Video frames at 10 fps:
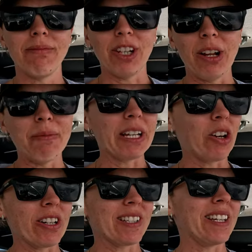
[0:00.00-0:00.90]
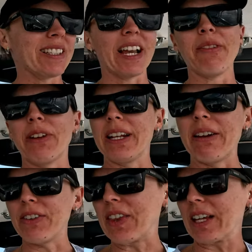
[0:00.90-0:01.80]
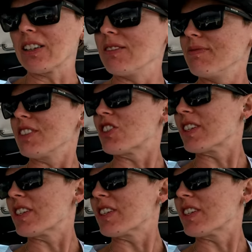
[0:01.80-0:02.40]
you know, Mick got us here safely and everything. It's